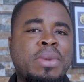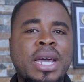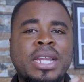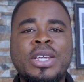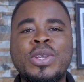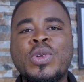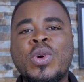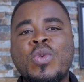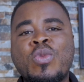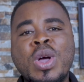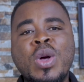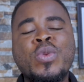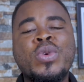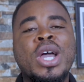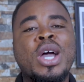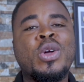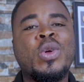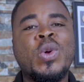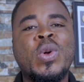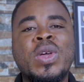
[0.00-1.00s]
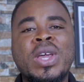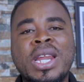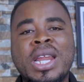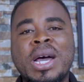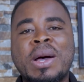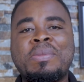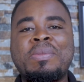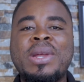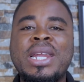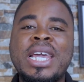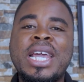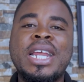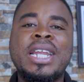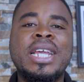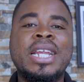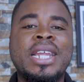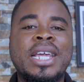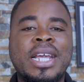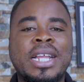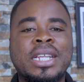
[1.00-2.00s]
But you know, when we are growing up,
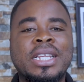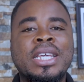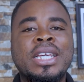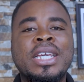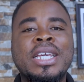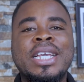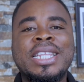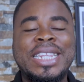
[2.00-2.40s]
learning and